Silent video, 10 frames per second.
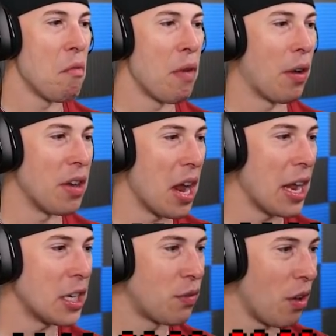Very
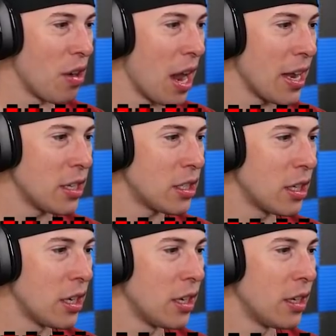nice. Very nice.
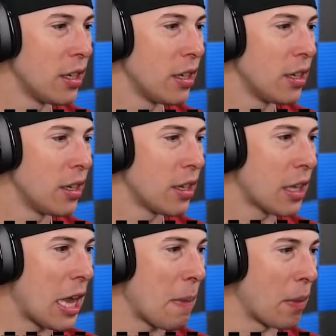
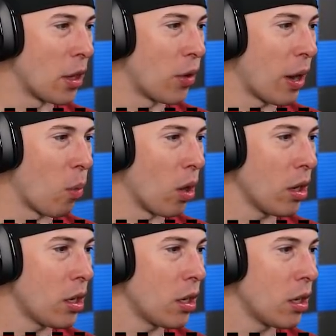Keep up the great work.